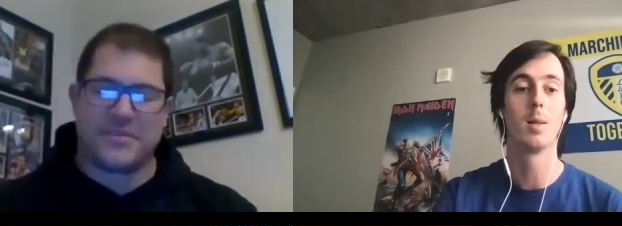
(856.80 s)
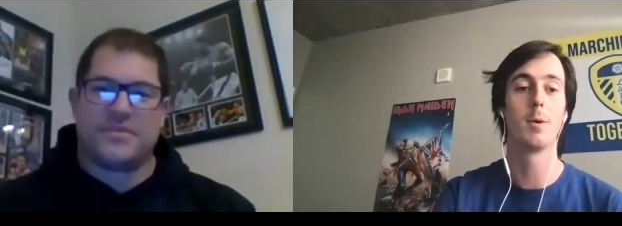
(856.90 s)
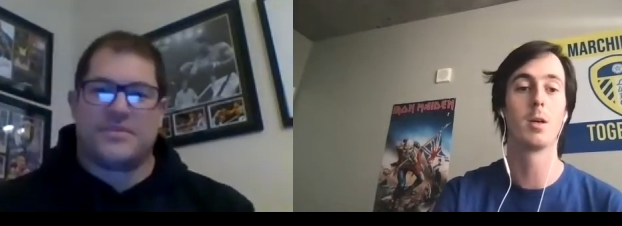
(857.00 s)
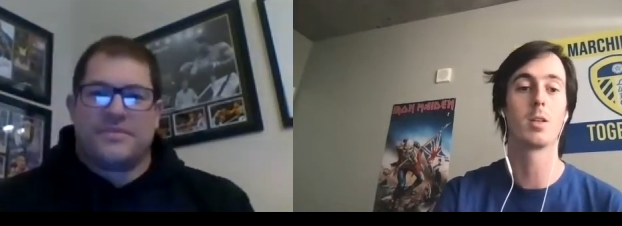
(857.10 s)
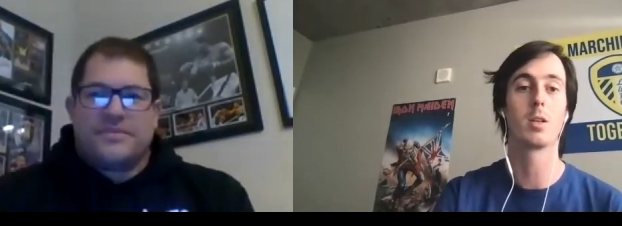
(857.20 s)

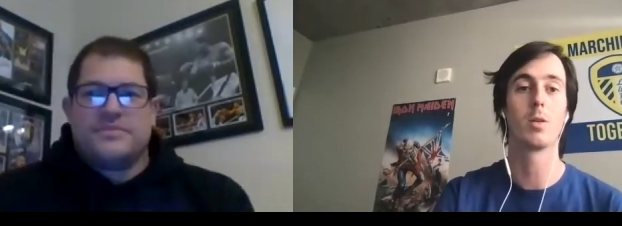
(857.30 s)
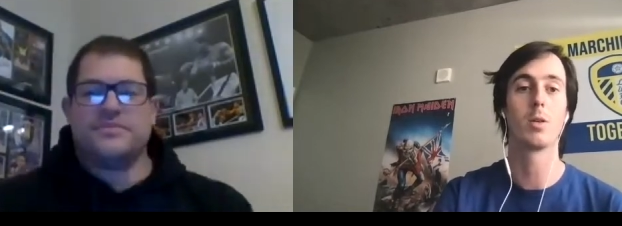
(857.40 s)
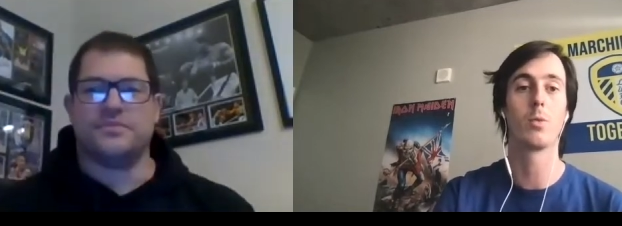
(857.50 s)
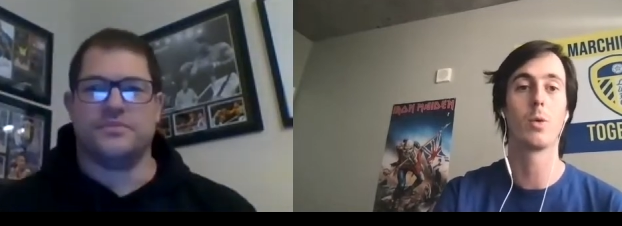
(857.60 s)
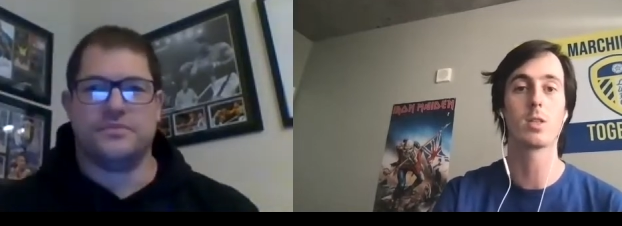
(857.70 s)
Speaker 1: but
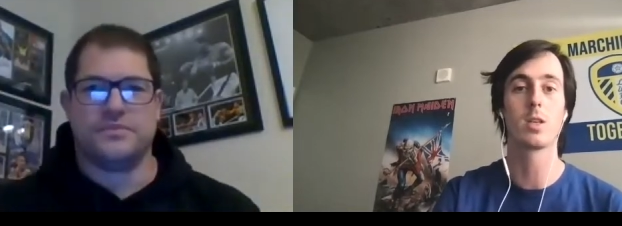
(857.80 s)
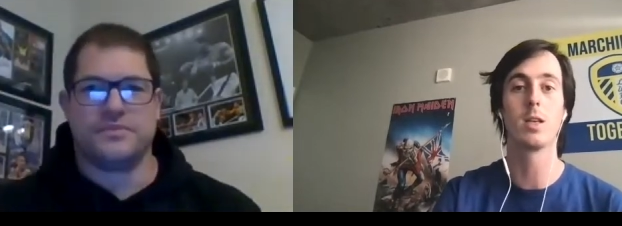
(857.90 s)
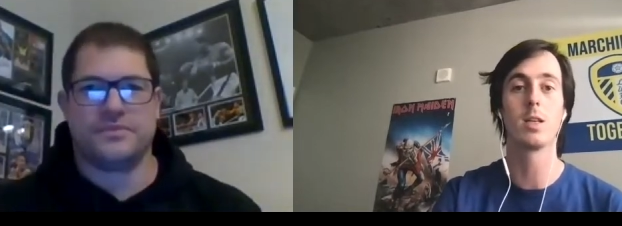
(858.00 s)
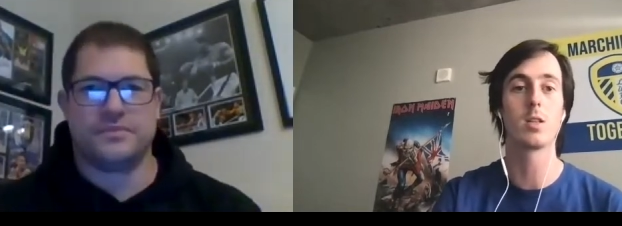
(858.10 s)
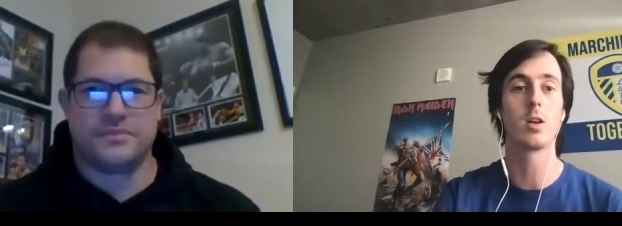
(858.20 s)
mm. West
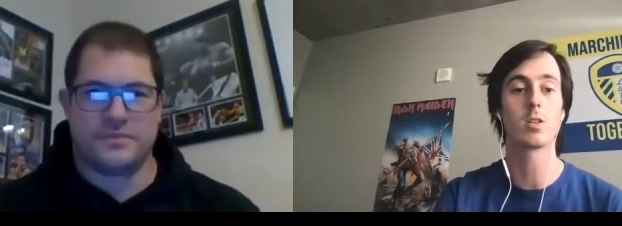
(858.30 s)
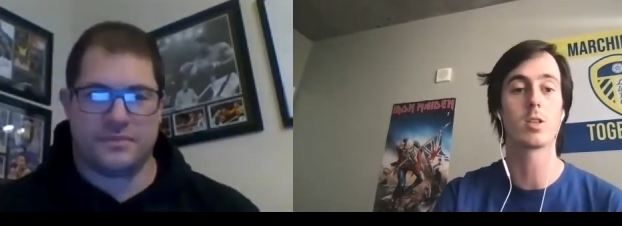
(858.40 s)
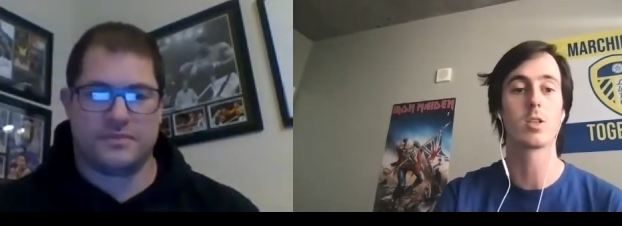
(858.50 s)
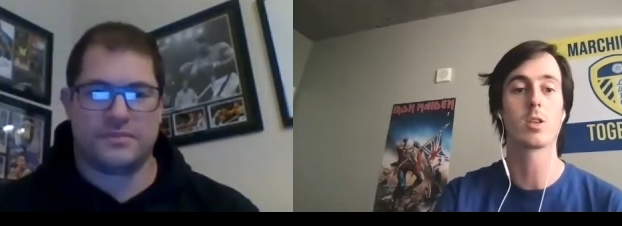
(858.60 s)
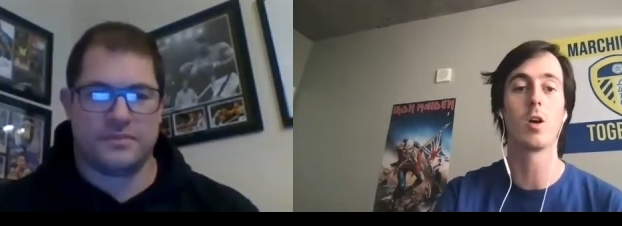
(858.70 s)
Indies
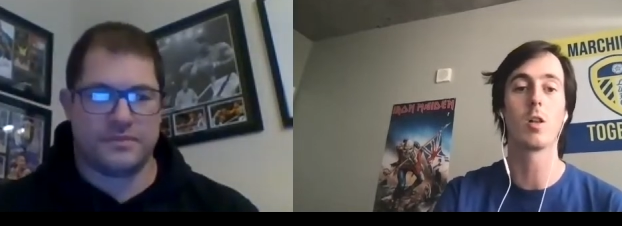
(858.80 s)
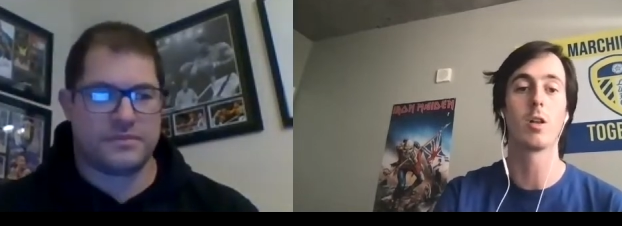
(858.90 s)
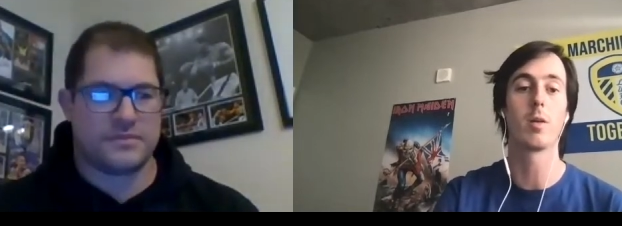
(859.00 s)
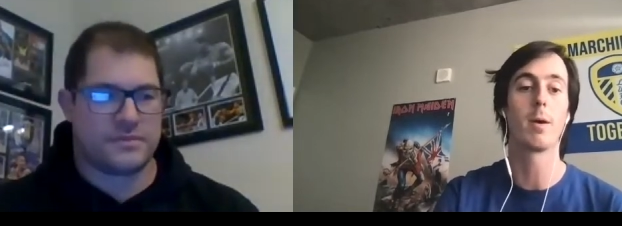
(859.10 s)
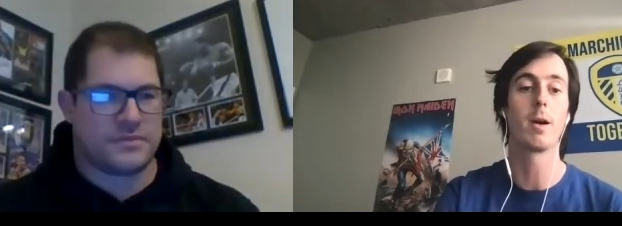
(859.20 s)
lost to
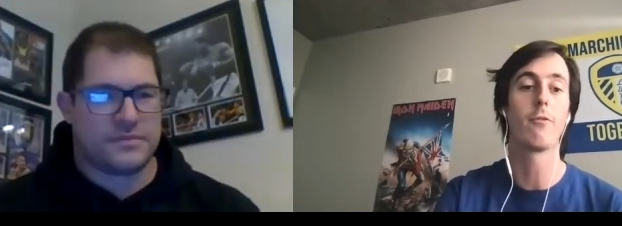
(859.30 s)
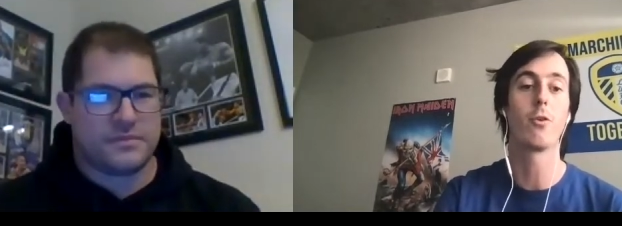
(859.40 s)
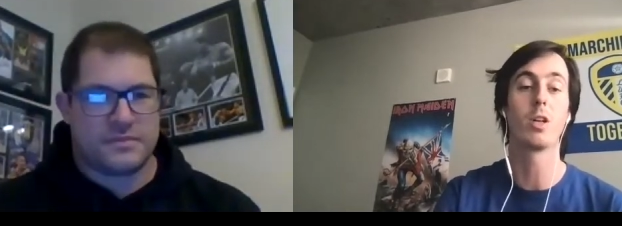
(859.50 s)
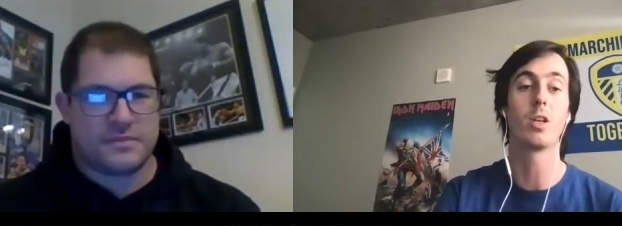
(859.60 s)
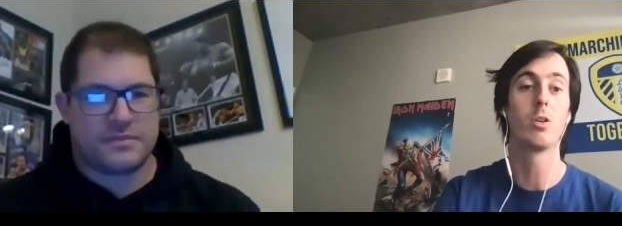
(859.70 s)
Scotland by
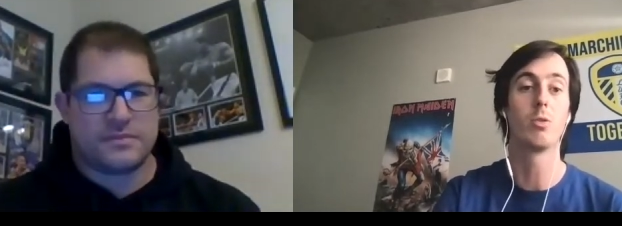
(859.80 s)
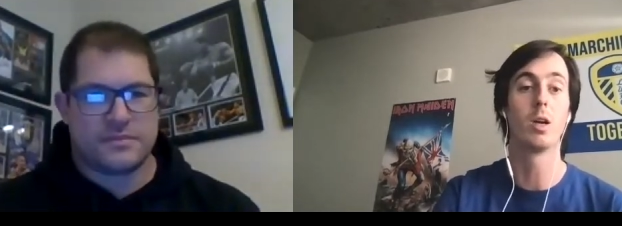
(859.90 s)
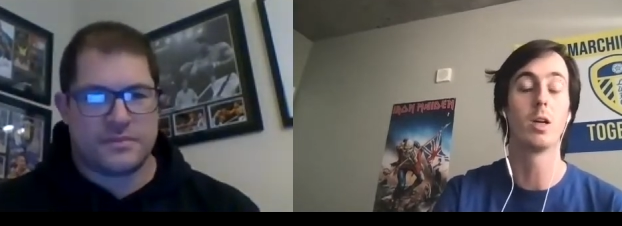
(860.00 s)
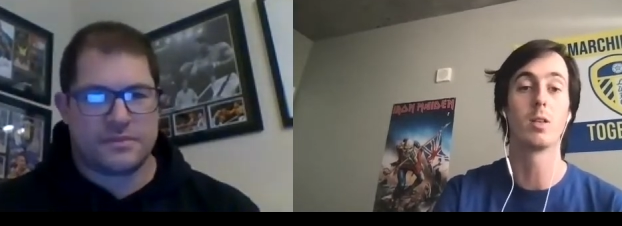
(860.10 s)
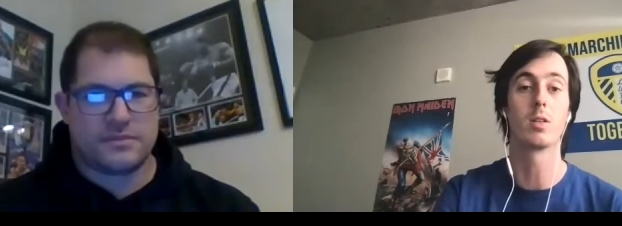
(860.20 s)
42
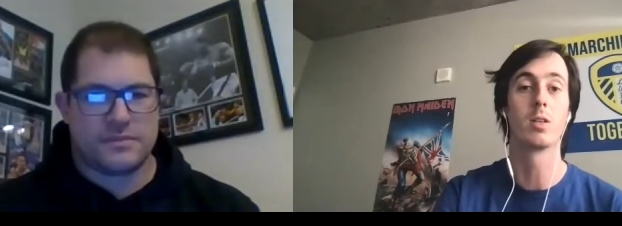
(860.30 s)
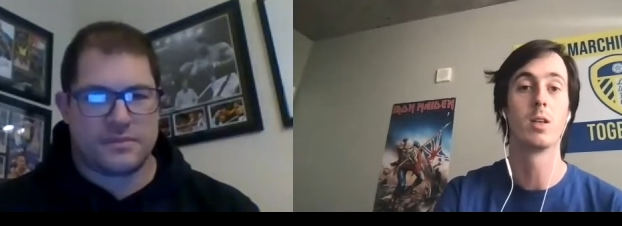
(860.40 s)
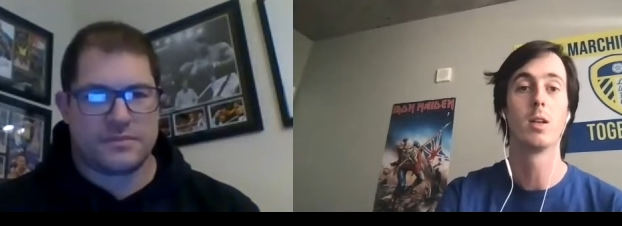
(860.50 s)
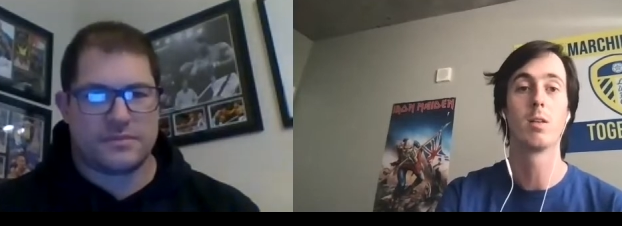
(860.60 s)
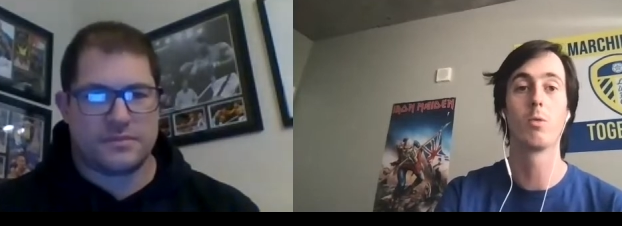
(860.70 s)
runs.
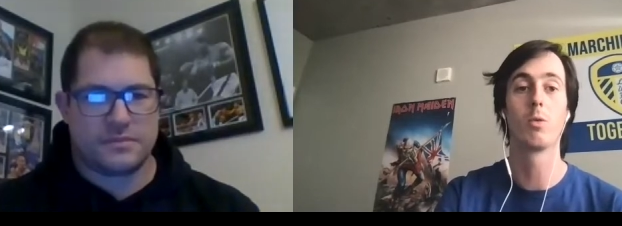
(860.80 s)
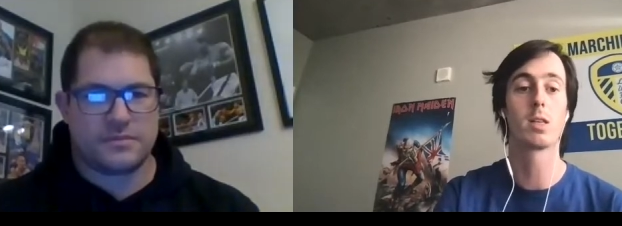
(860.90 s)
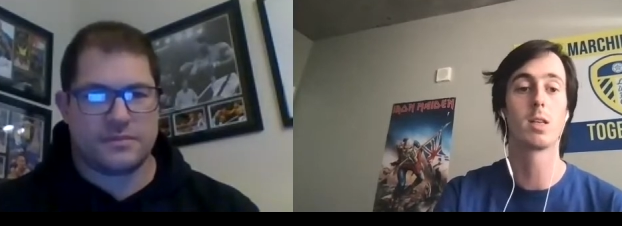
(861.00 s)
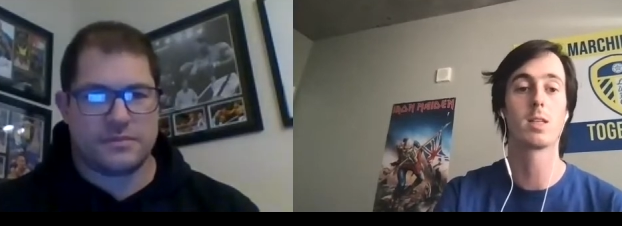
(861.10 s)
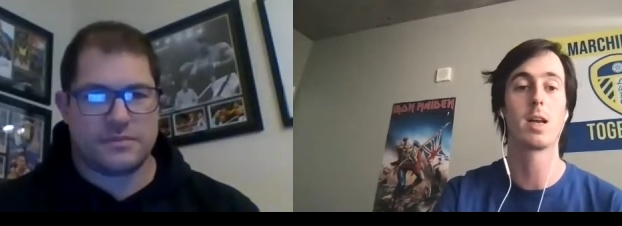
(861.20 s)
It
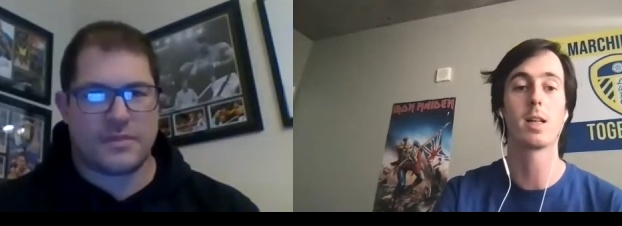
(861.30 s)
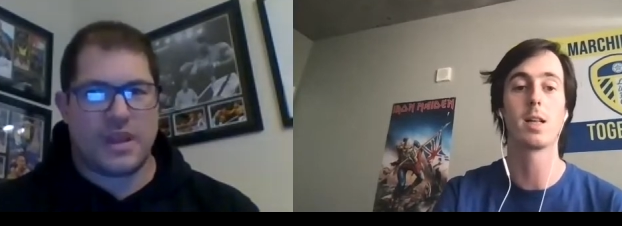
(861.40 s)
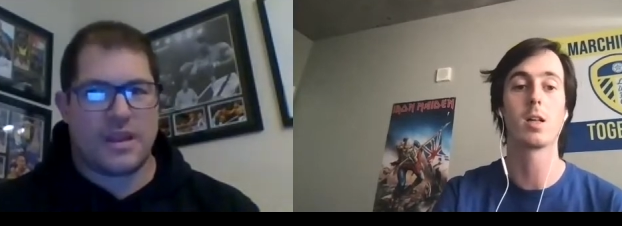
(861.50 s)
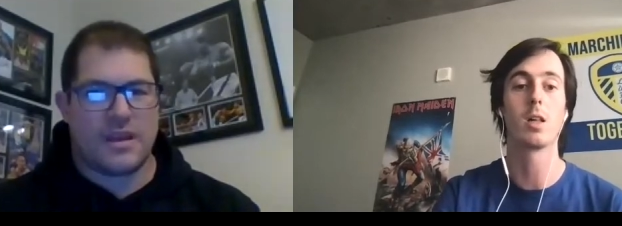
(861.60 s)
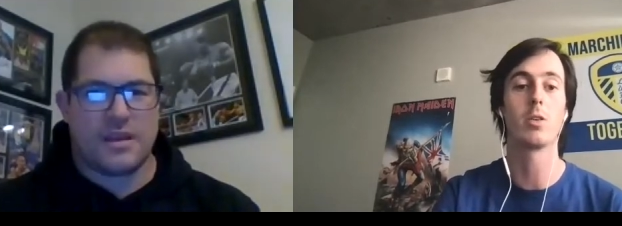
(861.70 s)
wasn't
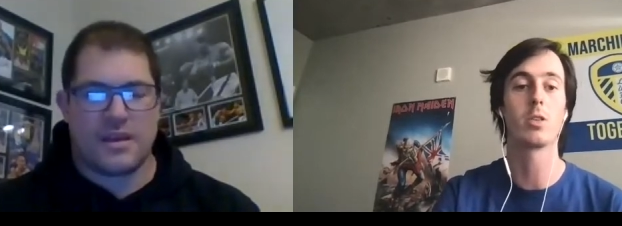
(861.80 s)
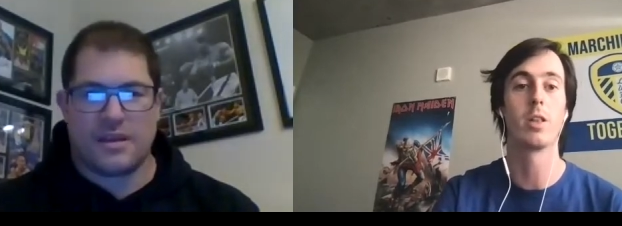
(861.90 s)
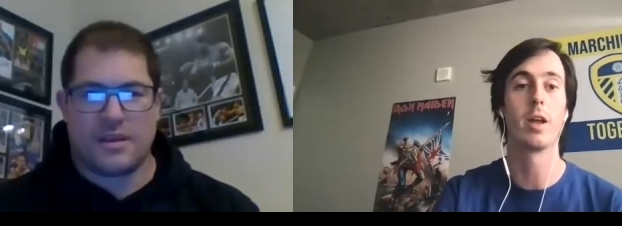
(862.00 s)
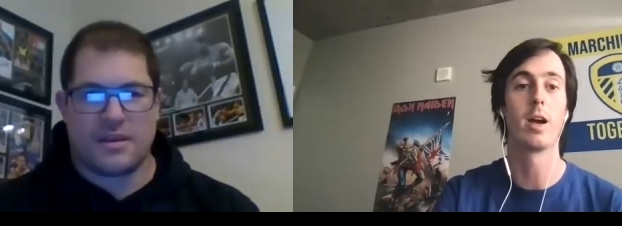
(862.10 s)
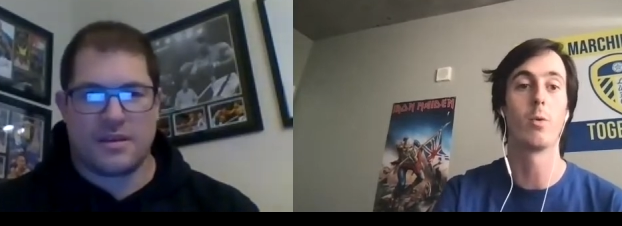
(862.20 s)
exactly close in that